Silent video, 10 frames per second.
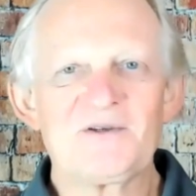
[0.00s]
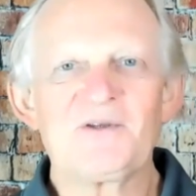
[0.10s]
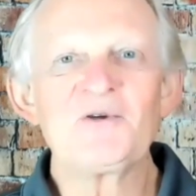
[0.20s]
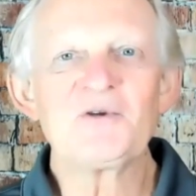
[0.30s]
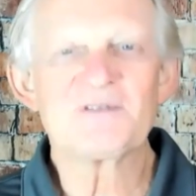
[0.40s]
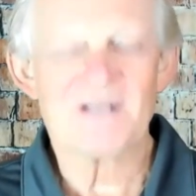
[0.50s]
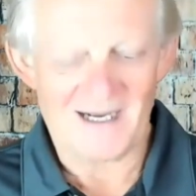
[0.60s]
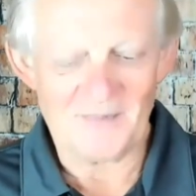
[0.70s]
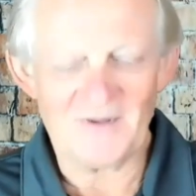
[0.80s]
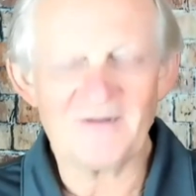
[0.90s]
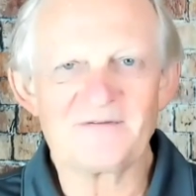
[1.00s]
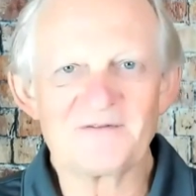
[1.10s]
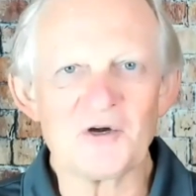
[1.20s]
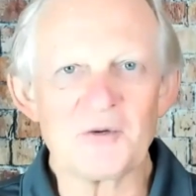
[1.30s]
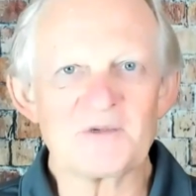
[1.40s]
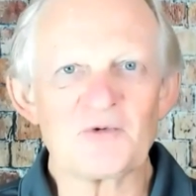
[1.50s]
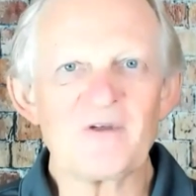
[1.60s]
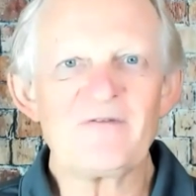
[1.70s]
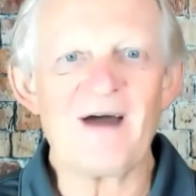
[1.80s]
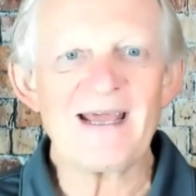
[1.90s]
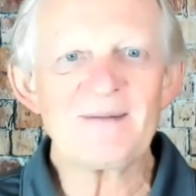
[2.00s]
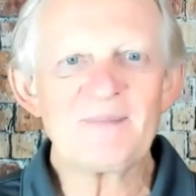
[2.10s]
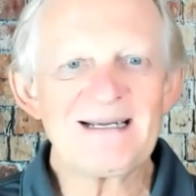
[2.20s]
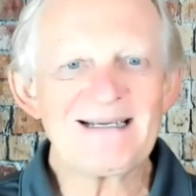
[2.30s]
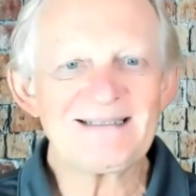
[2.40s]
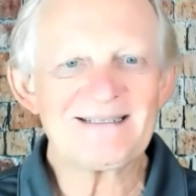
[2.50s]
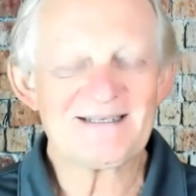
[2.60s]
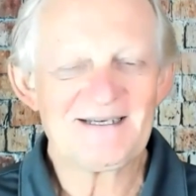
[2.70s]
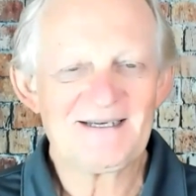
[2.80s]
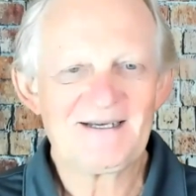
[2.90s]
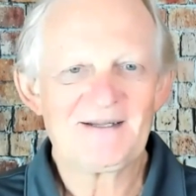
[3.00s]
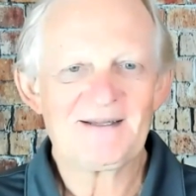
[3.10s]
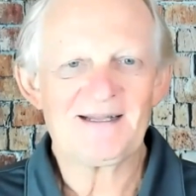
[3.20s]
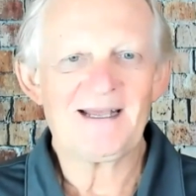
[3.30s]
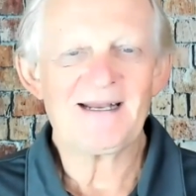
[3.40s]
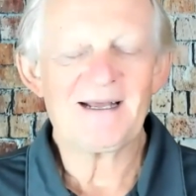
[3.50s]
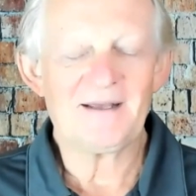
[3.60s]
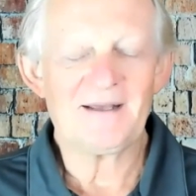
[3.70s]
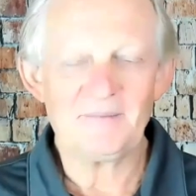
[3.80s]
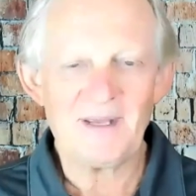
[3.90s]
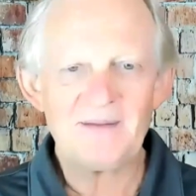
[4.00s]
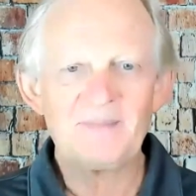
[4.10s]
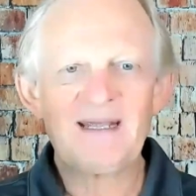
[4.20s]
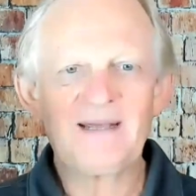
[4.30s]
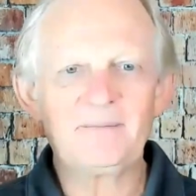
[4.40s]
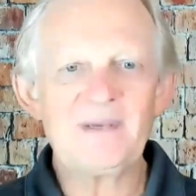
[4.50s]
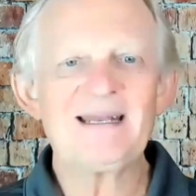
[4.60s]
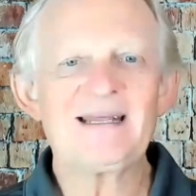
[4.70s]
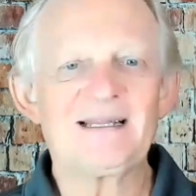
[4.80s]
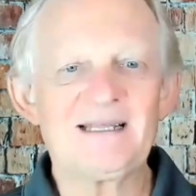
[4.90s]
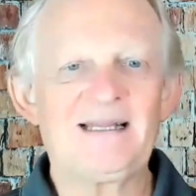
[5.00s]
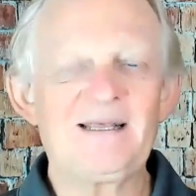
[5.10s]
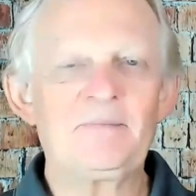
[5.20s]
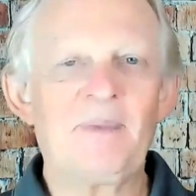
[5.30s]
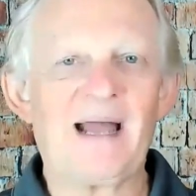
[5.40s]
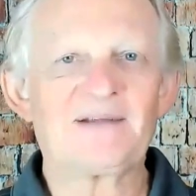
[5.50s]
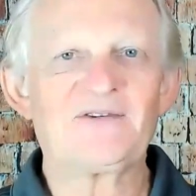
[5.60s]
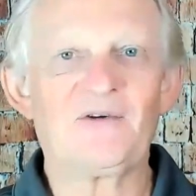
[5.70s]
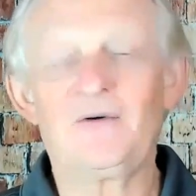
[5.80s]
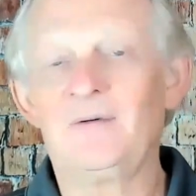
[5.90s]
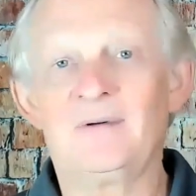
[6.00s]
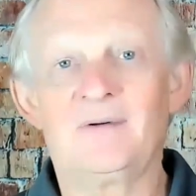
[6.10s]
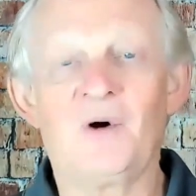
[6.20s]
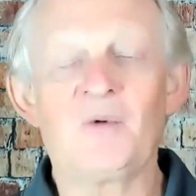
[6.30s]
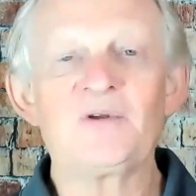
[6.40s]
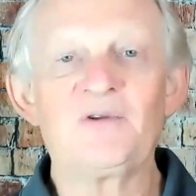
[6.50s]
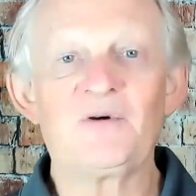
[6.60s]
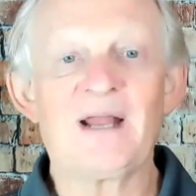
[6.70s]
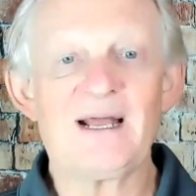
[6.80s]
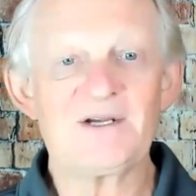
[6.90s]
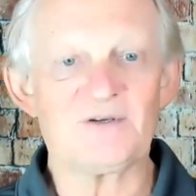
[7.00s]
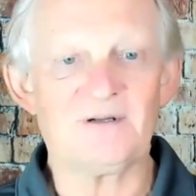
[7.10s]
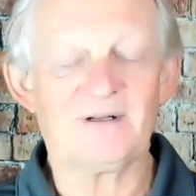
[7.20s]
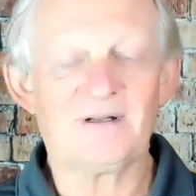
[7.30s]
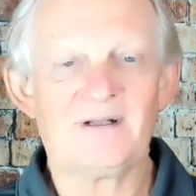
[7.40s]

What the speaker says: You used a couple of terms, refinement, and it made me immediately leap back to what we do in Agile.